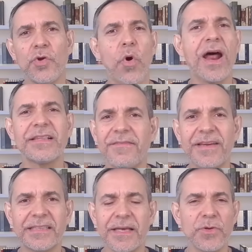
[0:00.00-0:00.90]
You are
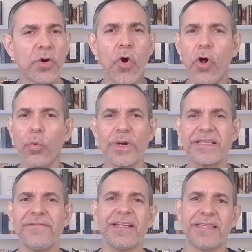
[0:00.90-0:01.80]
the victim. You're
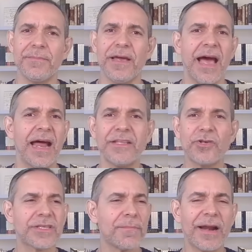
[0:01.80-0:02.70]
always the victim. And
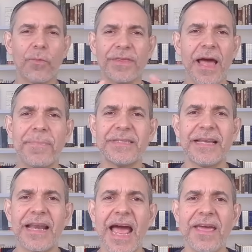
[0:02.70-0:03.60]
it doesn't matter what
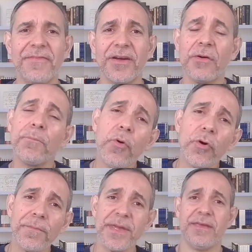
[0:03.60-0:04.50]
happens in life,
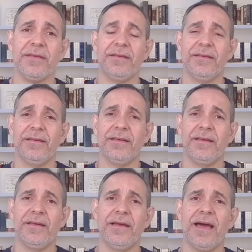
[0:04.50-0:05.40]
poor me.
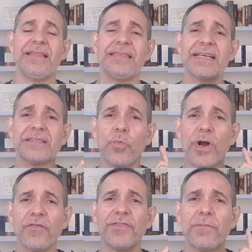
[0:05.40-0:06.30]
And that's
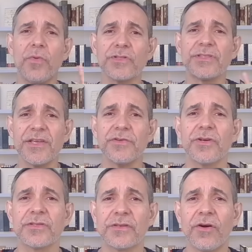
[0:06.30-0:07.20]
one of the most
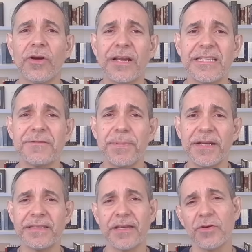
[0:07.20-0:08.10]
dangerous unclean
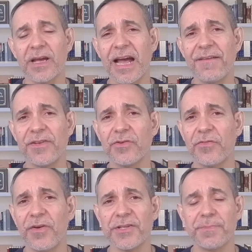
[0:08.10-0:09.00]
spirits that you can have in
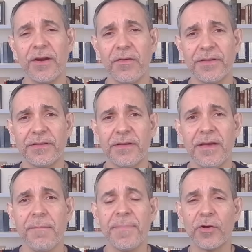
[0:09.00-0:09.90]
your flesh, beloved.
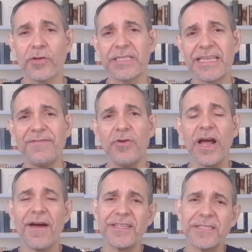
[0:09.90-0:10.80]
Because if
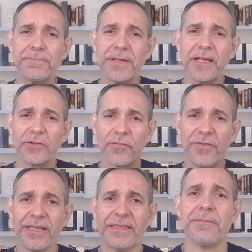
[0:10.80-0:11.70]
you have the spirit
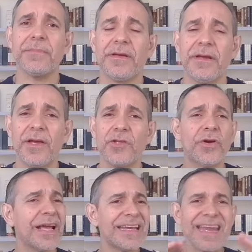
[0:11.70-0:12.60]
of victim,
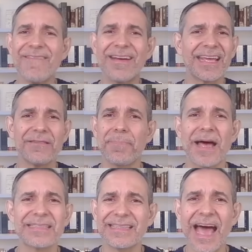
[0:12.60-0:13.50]
you can never
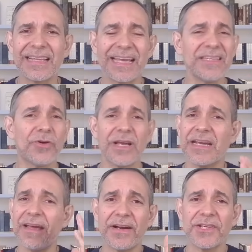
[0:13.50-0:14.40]
get past that and you
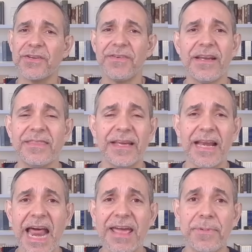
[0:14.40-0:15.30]
can never achieve
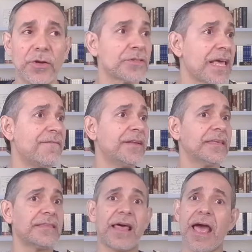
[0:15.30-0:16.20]
anything in life, because
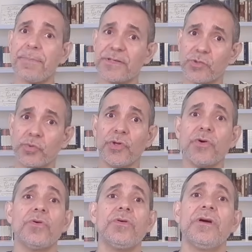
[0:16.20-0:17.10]
everything that happens to
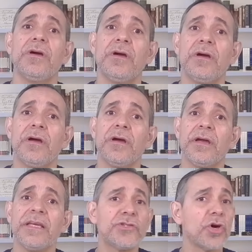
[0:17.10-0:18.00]
you
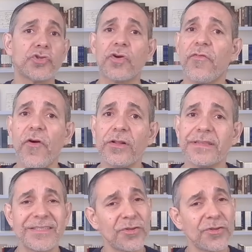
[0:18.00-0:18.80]
it's not your fault.